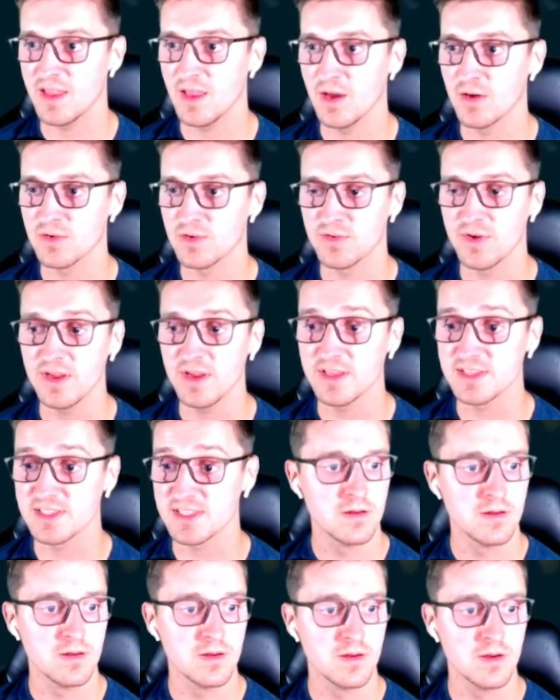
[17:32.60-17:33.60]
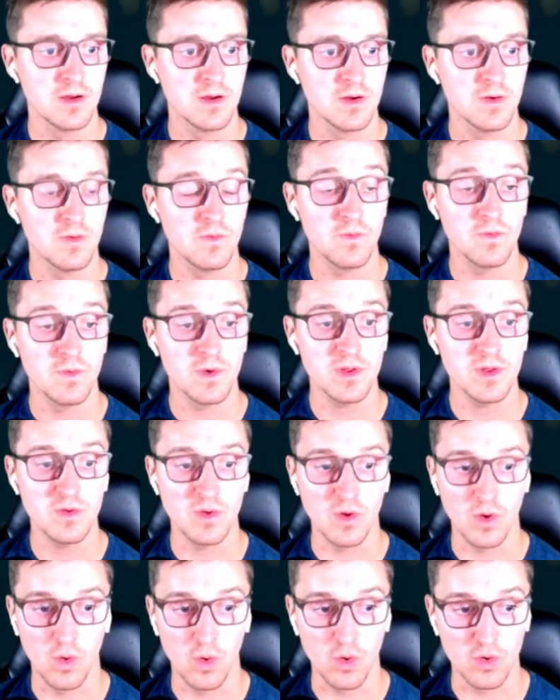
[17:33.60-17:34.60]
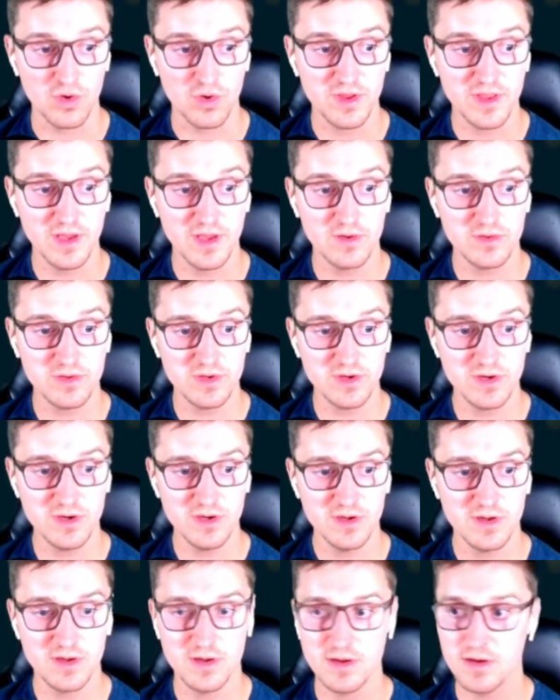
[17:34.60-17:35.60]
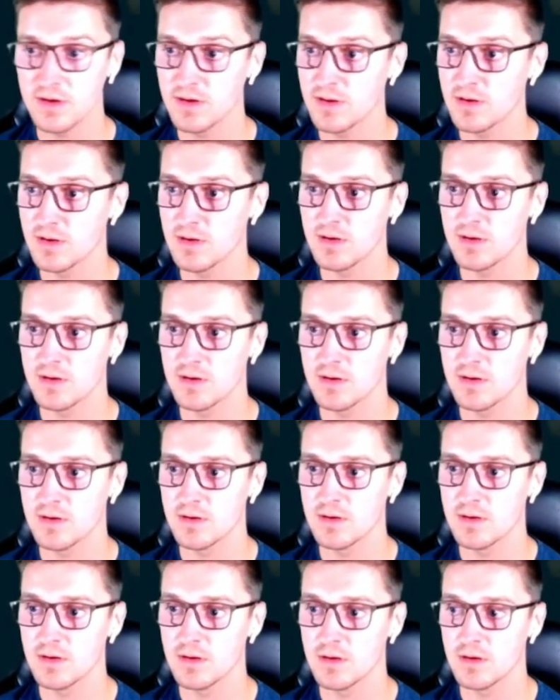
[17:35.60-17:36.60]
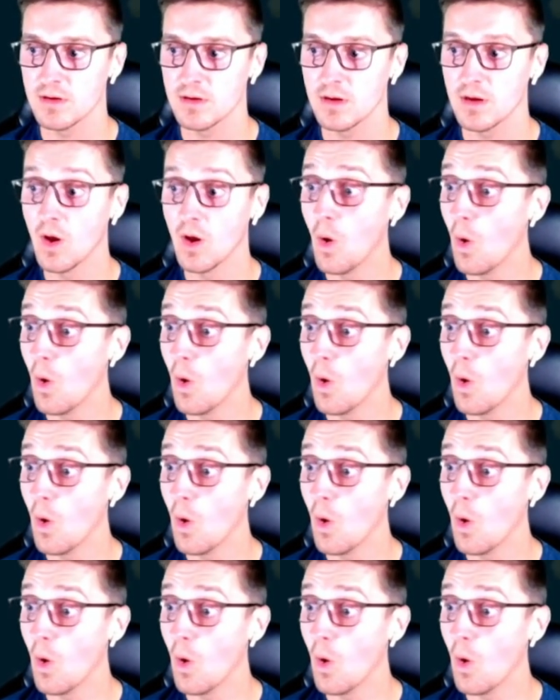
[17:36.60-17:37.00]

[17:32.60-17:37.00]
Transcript: to find the only water Pokemon available to me at this point, Sharpedo,